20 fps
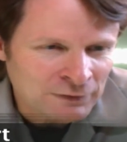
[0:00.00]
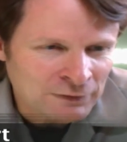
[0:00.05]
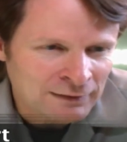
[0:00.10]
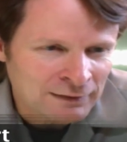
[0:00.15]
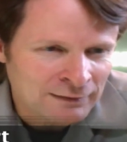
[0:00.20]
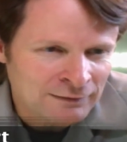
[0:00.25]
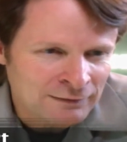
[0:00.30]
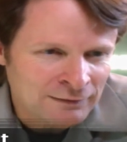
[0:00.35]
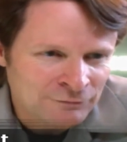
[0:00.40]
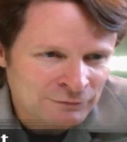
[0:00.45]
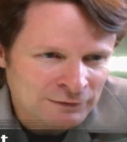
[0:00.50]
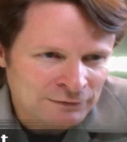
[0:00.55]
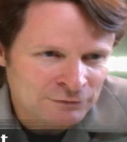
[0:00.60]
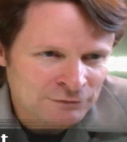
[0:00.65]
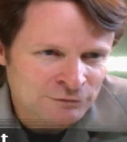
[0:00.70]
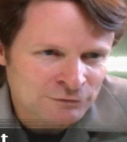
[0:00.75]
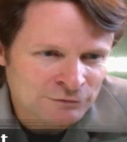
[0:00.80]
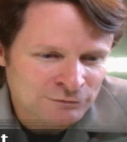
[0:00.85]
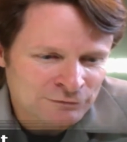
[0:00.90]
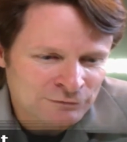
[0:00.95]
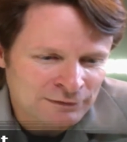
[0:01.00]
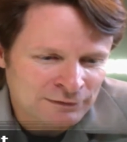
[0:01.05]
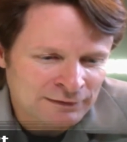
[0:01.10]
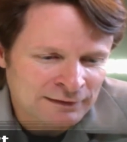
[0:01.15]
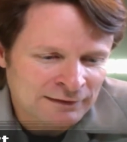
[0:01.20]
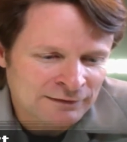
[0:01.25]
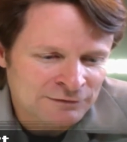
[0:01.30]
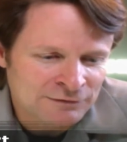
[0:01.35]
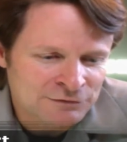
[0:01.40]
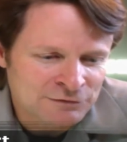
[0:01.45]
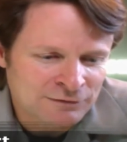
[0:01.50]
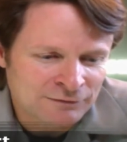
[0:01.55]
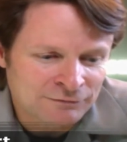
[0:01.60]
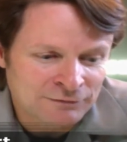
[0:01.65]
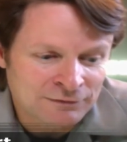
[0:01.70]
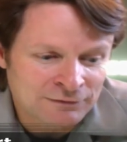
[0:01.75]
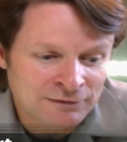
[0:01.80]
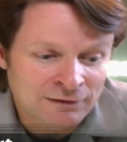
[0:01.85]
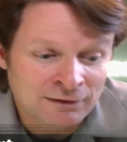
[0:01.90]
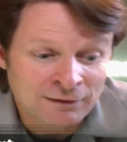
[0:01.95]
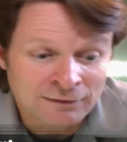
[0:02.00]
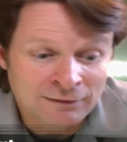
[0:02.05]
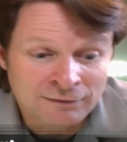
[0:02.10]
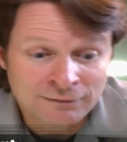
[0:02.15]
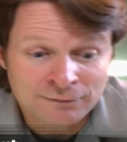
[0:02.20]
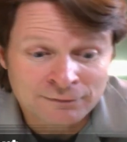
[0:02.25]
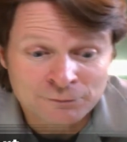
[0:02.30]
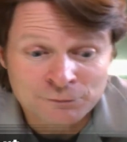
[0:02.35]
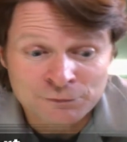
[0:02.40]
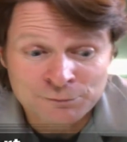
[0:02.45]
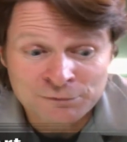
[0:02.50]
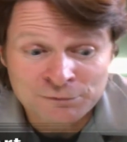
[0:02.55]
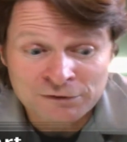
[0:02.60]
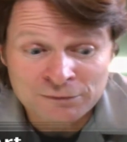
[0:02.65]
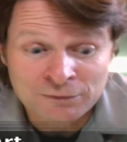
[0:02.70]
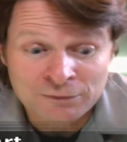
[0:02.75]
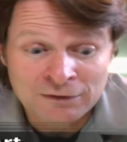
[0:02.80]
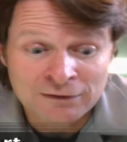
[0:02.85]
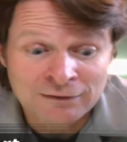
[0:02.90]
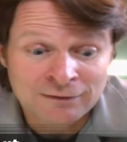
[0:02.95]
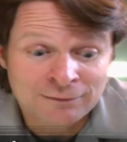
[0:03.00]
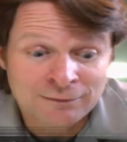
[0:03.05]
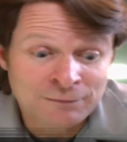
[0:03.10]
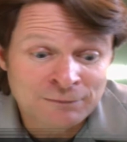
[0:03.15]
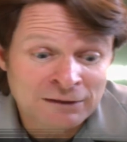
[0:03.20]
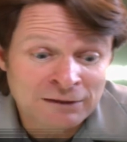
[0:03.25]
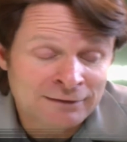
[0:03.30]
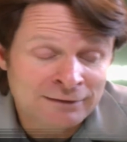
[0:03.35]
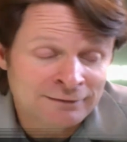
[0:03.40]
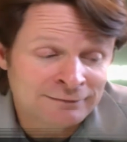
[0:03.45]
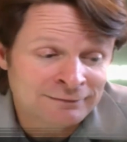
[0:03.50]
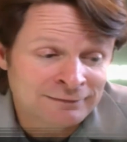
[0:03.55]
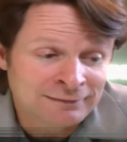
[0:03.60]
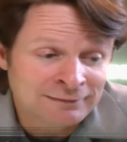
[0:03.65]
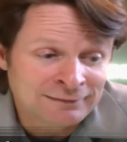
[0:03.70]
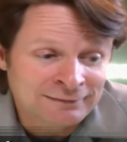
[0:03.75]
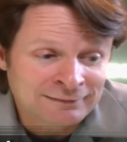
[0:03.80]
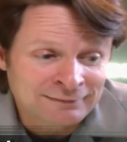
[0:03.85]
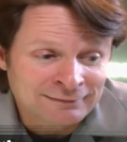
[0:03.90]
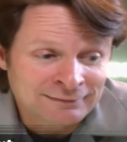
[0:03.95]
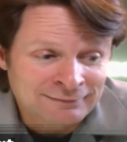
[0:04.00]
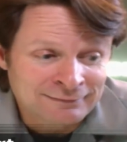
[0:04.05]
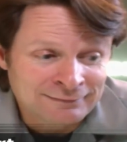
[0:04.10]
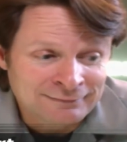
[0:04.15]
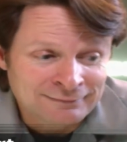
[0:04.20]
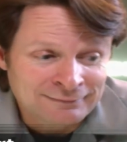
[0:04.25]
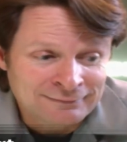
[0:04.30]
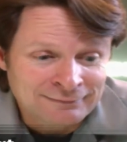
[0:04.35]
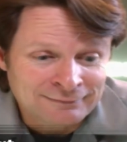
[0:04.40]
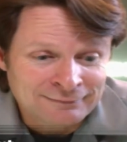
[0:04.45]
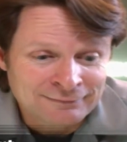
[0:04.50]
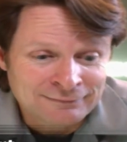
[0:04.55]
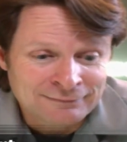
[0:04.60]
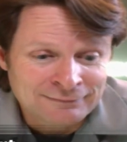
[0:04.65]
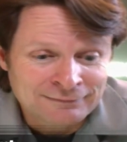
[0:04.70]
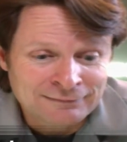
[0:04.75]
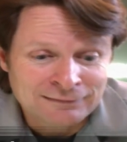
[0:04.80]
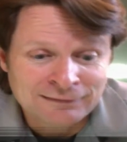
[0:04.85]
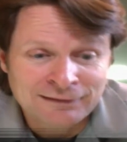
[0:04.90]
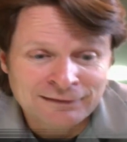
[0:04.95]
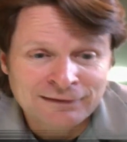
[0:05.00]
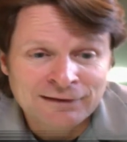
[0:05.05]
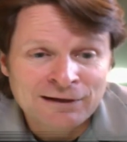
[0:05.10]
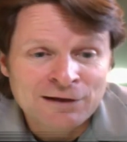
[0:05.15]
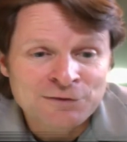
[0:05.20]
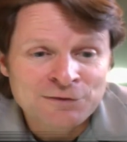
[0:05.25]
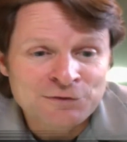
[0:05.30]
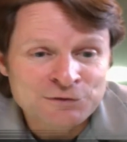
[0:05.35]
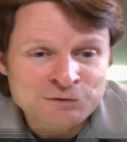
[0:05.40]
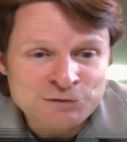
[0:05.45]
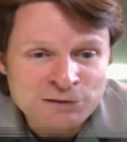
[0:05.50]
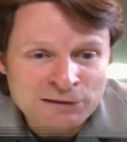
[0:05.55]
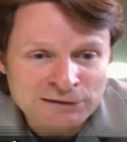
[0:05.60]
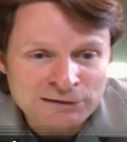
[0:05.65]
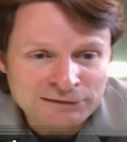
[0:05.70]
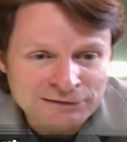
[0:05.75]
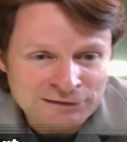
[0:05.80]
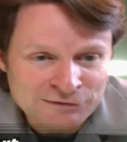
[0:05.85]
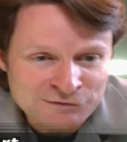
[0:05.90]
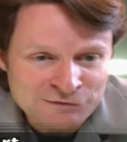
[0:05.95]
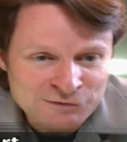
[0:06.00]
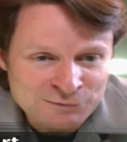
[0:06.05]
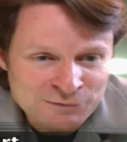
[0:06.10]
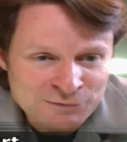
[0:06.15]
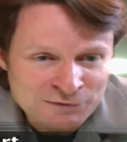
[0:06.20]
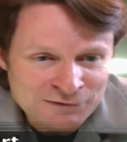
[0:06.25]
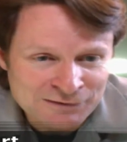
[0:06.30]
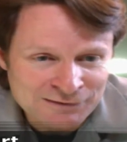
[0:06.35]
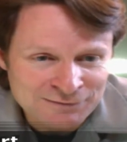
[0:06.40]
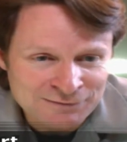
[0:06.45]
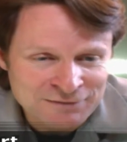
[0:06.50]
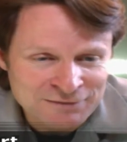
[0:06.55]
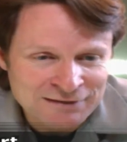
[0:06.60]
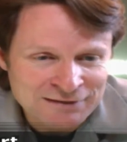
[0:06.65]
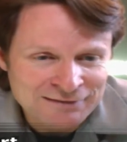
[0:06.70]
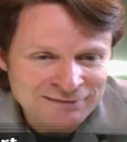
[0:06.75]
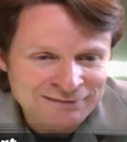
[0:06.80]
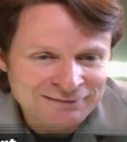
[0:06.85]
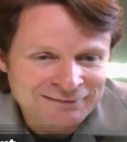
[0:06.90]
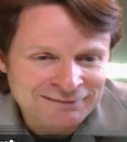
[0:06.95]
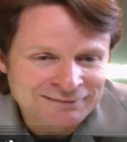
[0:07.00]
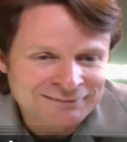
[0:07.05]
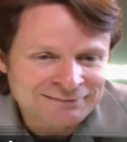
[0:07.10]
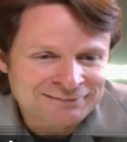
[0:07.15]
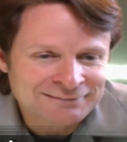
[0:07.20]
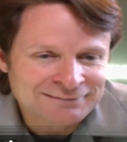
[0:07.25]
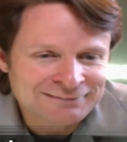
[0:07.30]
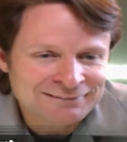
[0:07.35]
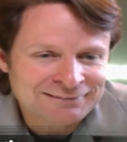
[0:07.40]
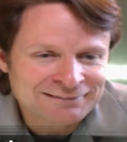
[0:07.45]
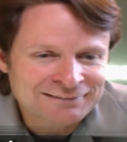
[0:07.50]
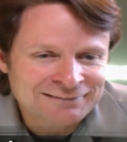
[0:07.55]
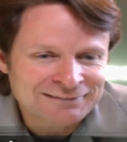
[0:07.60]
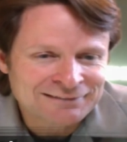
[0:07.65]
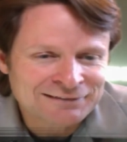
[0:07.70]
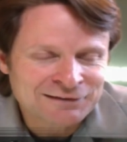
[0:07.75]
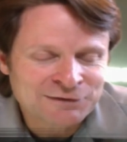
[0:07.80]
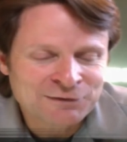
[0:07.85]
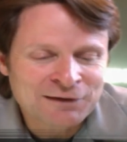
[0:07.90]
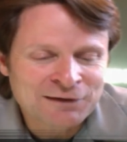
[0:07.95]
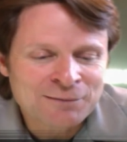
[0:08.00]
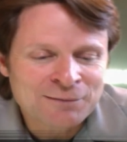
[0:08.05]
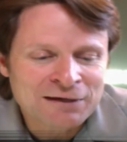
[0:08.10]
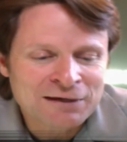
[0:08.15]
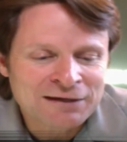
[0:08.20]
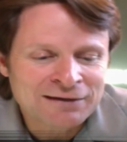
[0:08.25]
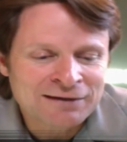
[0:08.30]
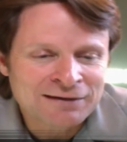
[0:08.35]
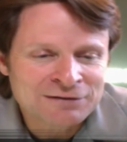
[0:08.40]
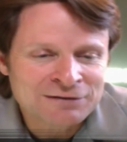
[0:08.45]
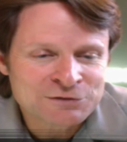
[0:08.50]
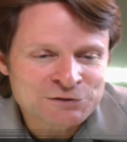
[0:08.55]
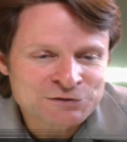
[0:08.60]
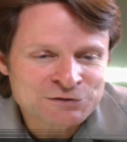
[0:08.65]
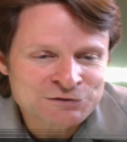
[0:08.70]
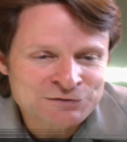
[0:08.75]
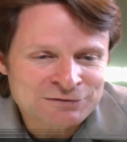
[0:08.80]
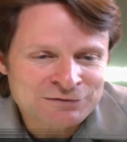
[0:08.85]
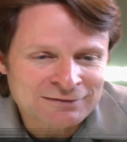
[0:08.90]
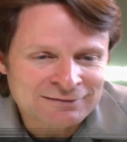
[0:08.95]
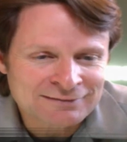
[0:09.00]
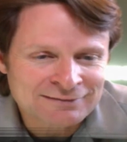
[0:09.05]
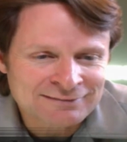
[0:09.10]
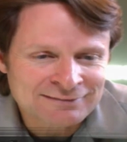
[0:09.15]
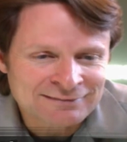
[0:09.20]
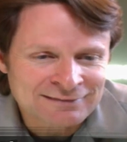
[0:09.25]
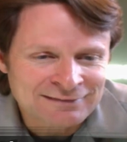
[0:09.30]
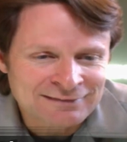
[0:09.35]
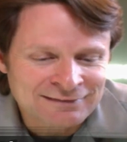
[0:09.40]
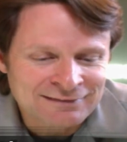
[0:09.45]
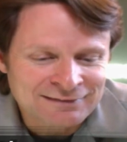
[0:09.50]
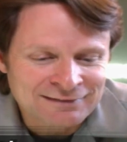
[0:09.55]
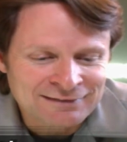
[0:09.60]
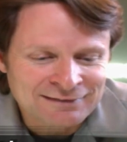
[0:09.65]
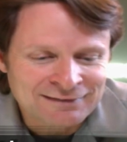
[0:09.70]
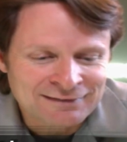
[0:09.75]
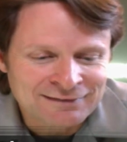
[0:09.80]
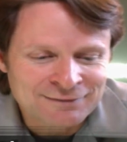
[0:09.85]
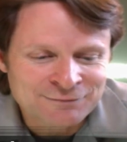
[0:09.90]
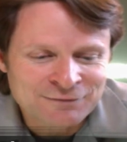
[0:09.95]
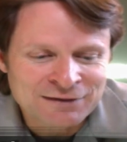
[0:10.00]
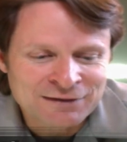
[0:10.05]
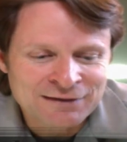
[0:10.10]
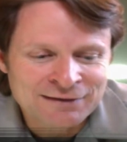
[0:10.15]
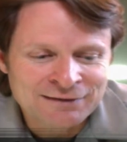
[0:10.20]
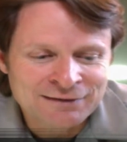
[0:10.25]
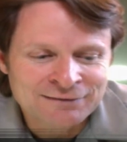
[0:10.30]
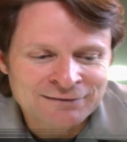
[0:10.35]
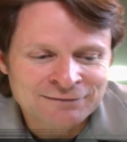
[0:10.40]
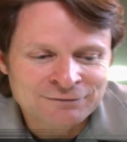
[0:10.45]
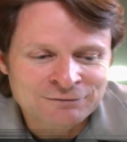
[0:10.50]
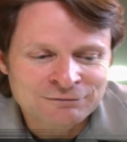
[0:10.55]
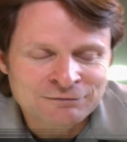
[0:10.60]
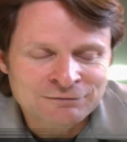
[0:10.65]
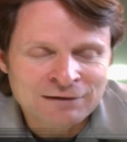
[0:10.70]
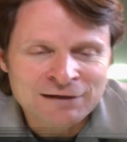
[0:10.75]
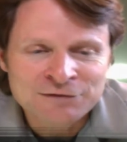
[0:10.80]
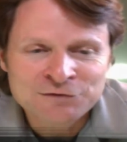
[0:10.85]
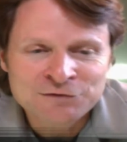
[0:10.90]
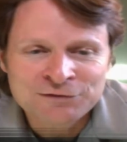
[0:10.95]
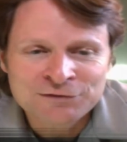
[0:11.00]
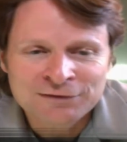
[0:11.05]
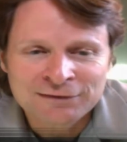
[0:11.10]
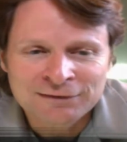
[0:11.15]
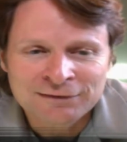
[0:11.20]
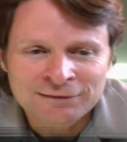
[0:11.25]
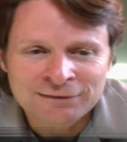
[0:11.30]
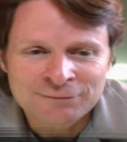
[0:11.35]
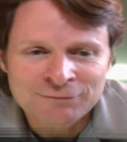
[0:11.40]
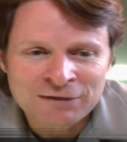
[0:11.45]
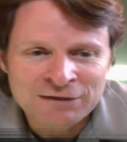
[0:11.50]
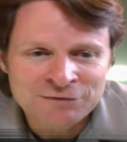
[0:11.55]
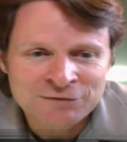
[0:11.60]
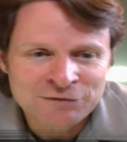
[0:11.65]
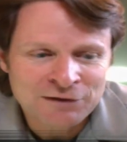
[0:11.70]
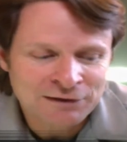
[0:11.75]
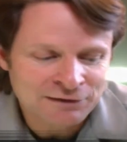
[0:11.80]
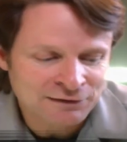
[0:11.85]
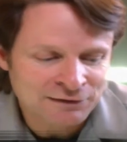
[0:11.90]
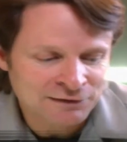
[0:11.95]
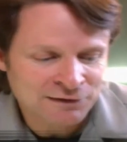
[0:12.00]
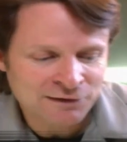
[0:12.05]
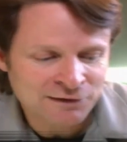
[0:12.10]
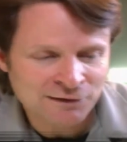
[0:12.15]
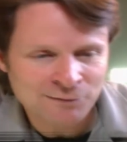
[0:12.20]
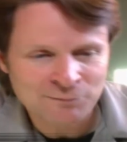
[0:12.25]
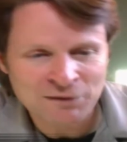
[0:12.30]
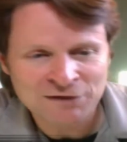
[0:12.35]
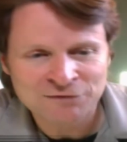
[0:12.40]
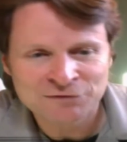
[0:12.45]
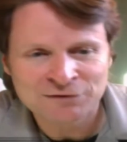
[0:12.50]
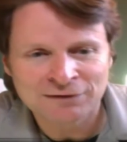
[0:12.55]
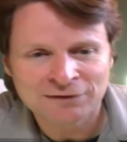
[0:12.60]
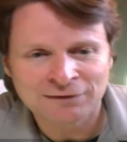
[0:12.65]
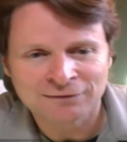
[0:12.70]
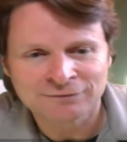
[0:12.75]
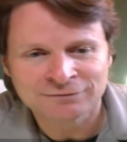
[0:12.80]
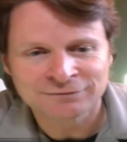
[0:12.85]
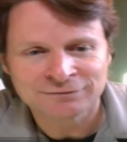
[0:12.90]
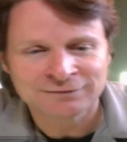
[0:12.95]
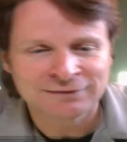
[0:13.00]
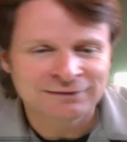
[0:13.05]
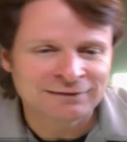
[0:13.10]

And if I use the analogy of the car, it would be well, am I cleaning out the trunk, as it were? Am I uh, clearing out my consciousness? Am I resting? Am I taking care of myself?